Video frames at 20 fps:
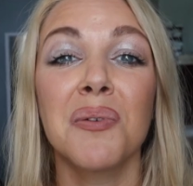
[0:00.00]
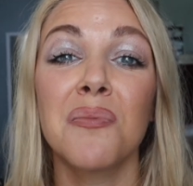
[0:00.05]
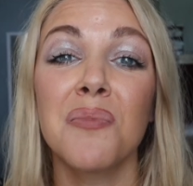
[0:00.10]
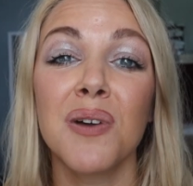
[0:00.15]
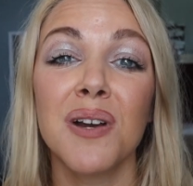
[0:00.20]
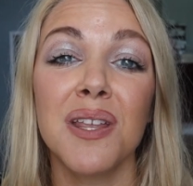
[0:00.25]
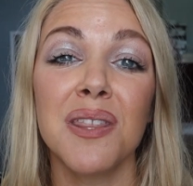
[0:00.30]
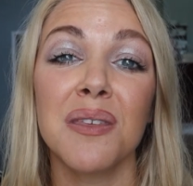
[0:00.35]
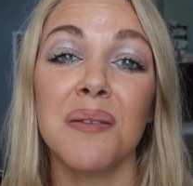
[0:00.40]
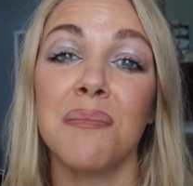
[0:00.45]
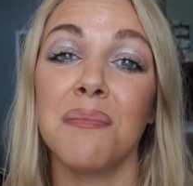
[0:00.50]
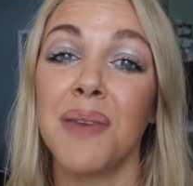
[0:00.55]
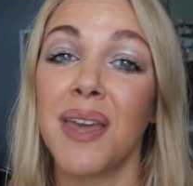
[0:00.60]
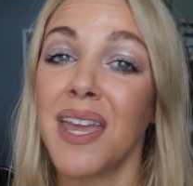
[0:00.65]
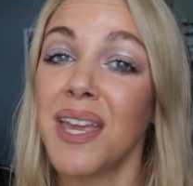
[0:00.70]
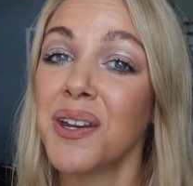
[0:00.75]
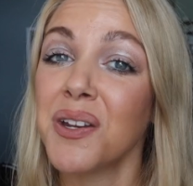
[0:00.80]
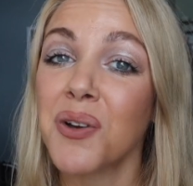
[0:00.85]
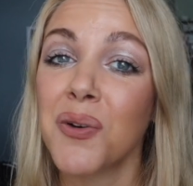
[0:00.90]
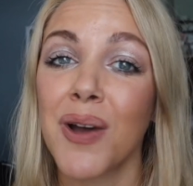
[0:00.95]
but one of the
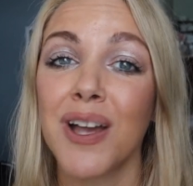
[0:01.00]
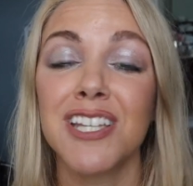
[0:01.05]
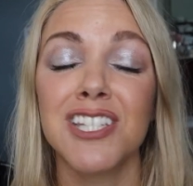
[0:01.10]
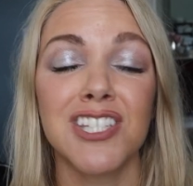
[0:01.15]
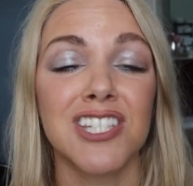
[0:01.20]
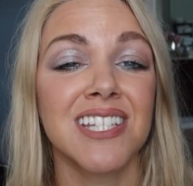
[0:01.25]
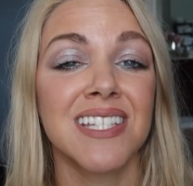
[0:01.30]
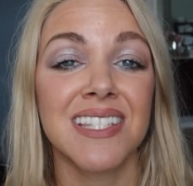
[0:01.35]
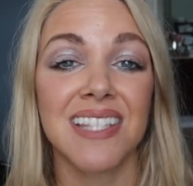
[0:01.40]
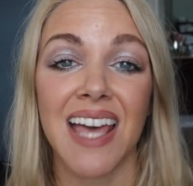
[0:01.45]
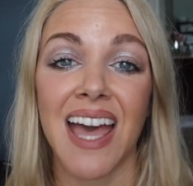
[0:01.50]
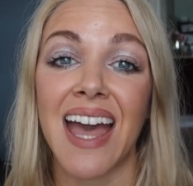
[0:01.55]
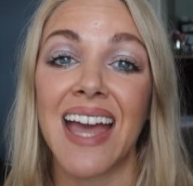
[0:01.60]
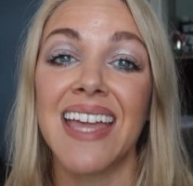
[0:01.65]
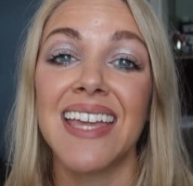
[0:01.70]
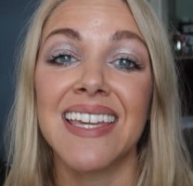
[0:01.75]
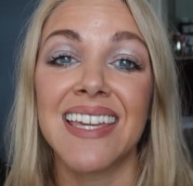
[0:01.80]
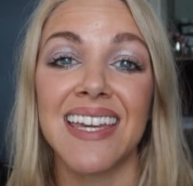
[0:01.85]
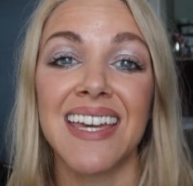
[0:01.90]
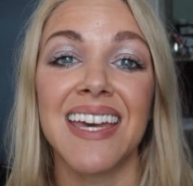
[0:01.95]
main questions
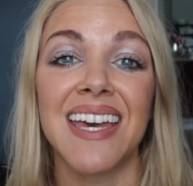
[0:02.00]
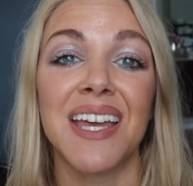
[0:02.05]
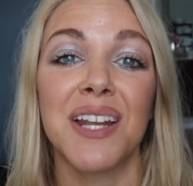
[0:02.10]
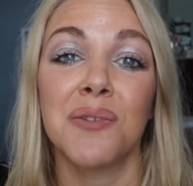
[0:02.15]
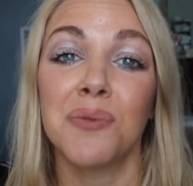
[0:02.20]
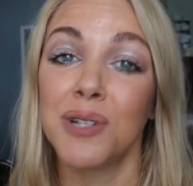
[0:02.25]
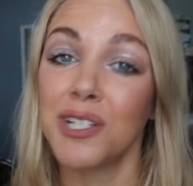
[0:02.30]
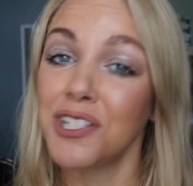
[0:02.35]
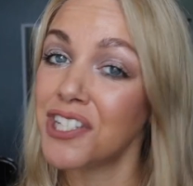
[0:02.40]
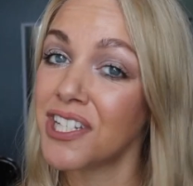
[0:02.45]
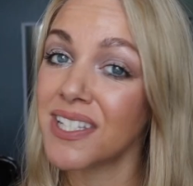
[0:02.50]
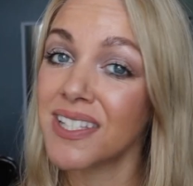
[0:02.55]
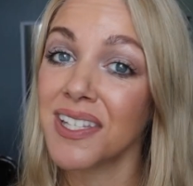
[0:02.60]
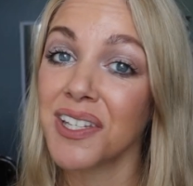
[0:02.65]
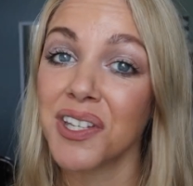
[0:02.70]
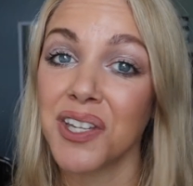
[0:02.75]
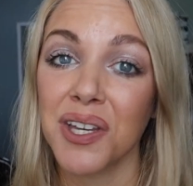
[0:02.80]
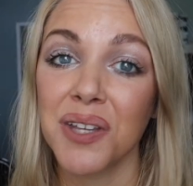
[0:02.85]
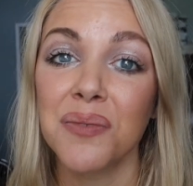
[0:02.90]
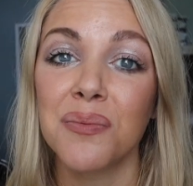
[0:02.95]
I get, which is
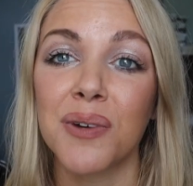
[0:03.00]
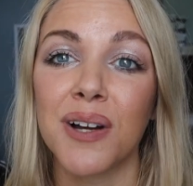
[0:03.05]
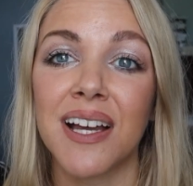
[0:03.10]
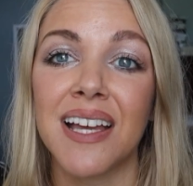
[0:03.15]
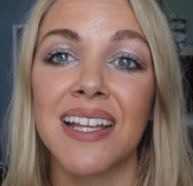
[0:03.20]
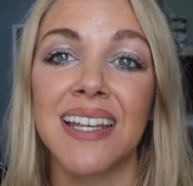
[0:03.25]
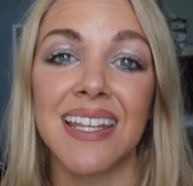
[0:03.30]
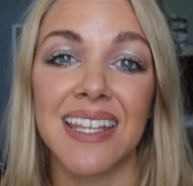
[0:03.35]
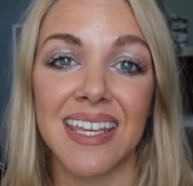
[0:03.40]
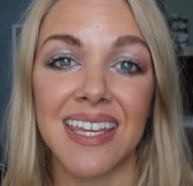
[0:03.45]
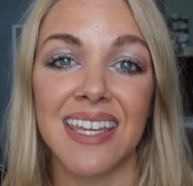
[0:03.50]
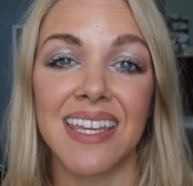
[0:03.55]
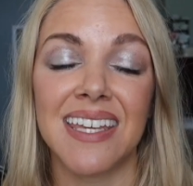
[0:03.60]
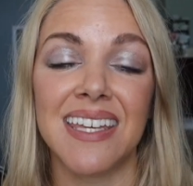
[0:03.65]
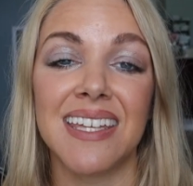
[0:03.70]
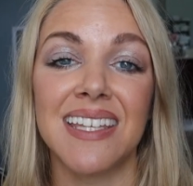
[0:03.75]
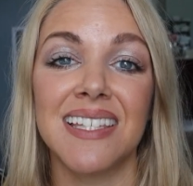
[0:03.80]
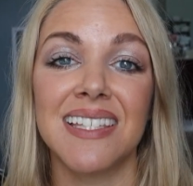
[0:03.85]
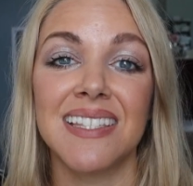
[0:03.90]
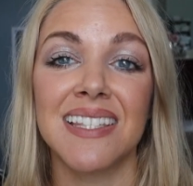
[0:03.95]
a good one,
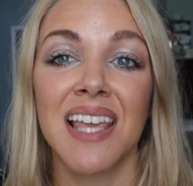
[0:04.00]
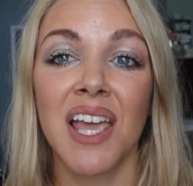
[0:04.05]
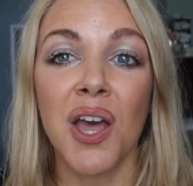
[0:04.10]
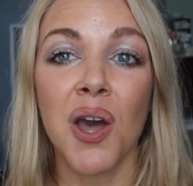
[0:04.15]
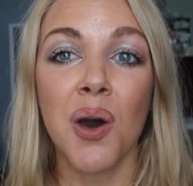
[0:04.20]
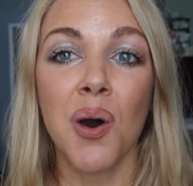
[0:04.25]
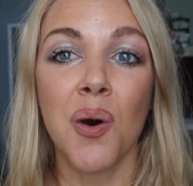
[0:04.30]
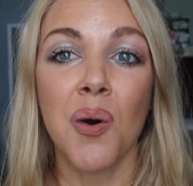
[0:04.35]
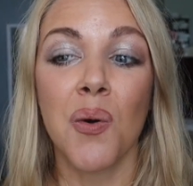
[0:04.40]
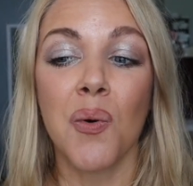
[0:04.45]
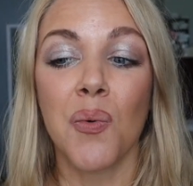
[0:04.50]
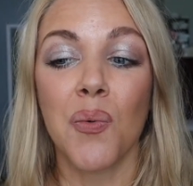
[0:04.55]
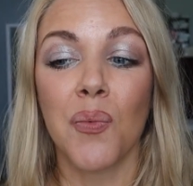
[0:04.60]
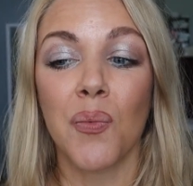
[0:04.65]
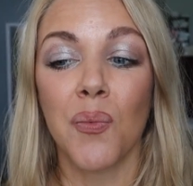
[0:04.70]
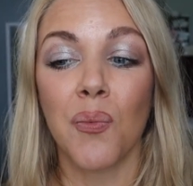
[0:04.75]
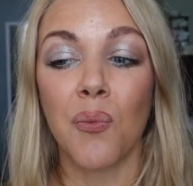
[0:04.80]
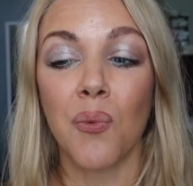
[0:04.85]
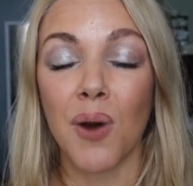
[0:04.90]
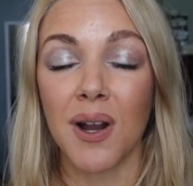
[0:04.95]
is
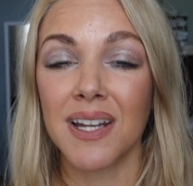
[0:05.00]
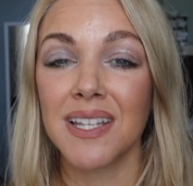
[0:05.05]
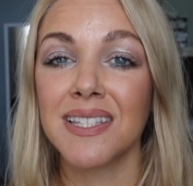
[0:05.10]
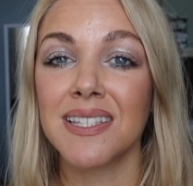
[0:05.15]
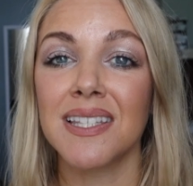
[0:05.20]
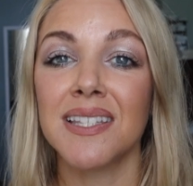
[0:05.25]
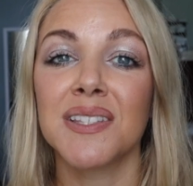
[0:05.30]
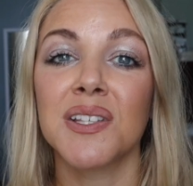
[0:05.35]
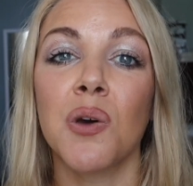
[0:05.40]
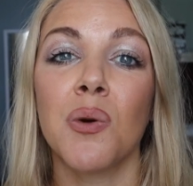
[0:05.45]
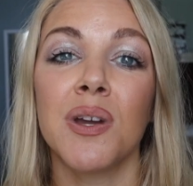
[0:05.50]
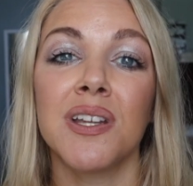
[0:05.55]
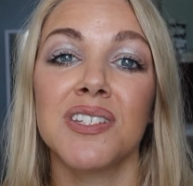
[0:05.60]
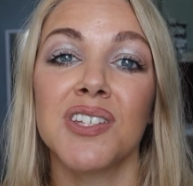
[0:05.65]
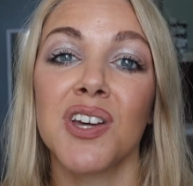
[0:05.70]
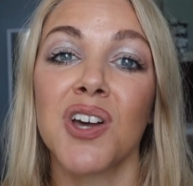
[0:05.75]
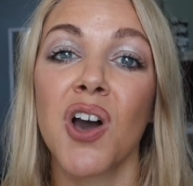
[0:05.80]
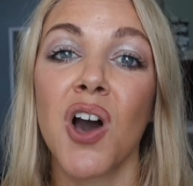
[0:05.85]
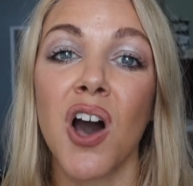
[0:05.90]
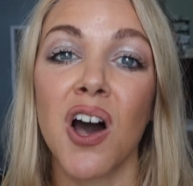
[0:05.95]
what is this going
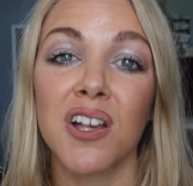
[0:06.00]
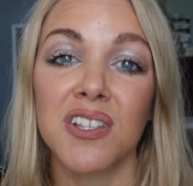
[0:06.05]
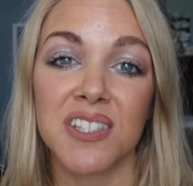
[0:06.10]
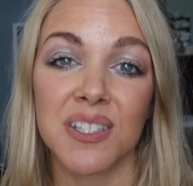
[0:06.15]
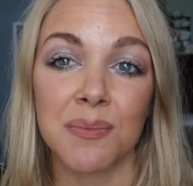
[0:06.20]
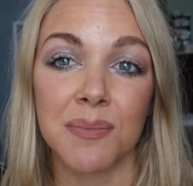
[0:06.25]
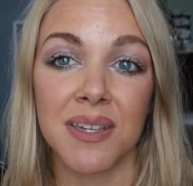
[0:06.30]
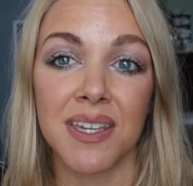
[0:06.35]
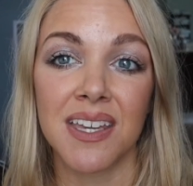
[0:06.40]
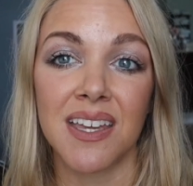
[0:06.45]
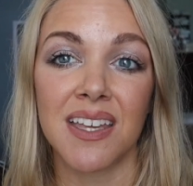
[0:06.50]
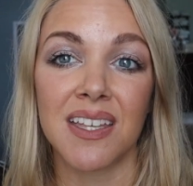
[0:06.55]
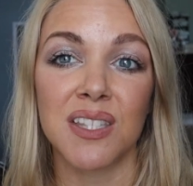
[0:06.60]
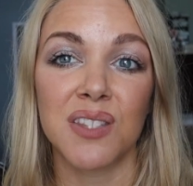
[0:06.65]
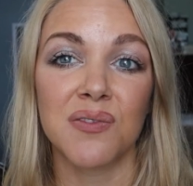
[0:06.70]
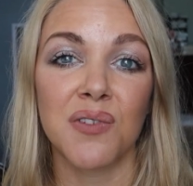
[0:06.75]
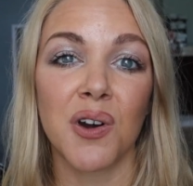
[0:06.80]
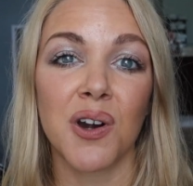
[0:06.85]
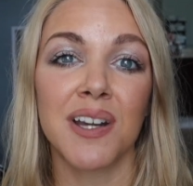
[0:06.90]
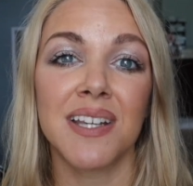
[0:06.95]
to cost me
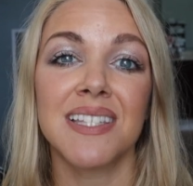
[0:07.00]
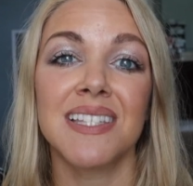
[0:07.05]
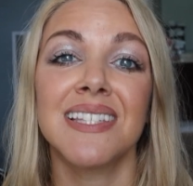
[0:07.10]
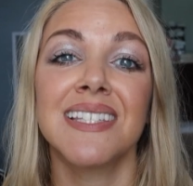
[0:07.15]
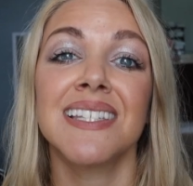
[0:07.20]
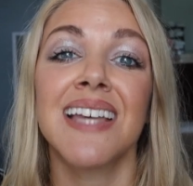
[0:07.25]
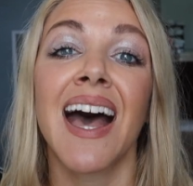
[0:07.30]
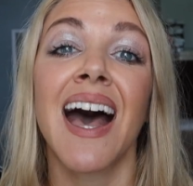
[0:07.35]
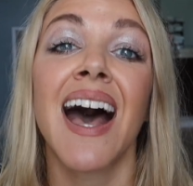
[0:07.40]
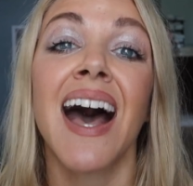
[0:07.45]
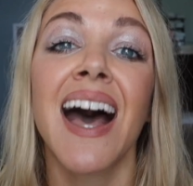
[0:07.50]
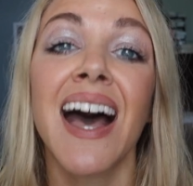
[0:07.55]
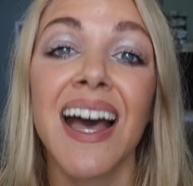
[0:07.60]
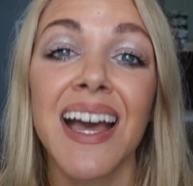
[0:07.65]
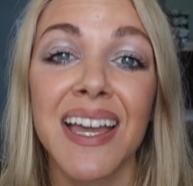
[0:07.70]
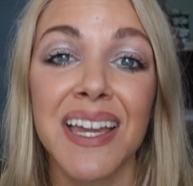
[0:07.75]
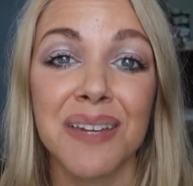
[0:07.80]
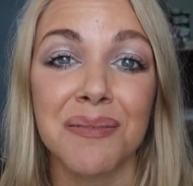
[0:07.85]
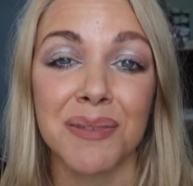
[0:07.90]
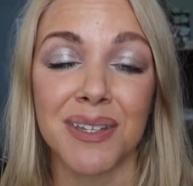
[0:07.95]
as far as
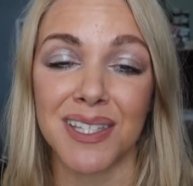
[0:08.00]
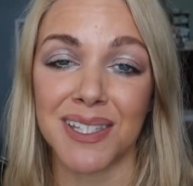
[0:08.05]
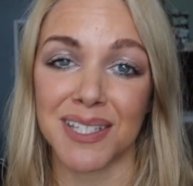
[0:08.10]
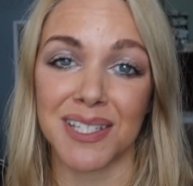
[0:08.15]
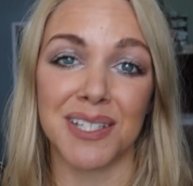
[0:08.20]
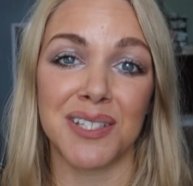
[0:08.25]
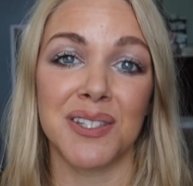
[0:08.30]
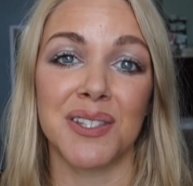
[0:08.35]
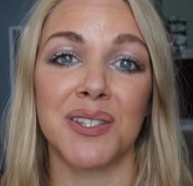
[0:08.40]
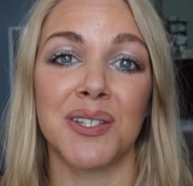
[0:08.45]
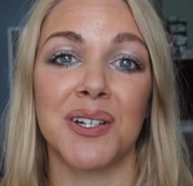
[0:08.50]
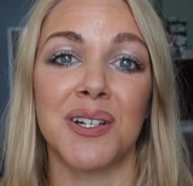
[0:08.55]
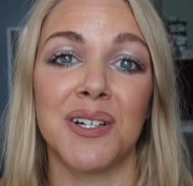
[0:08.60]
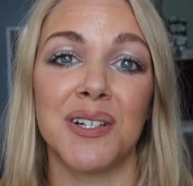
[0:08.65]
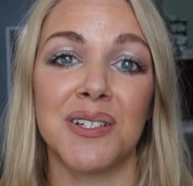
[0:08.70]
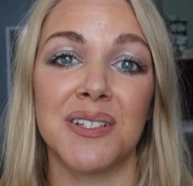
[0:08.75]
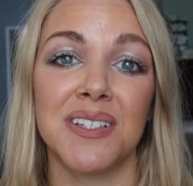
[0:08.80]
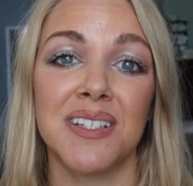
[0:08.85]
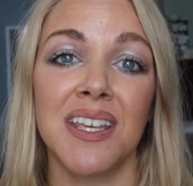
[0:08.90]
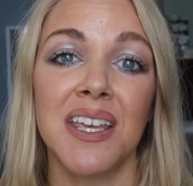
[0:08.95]
time is
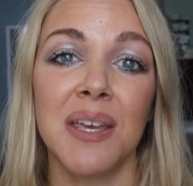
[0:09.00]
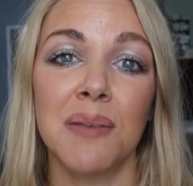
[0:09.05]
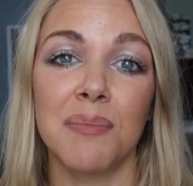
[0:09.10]
concerned?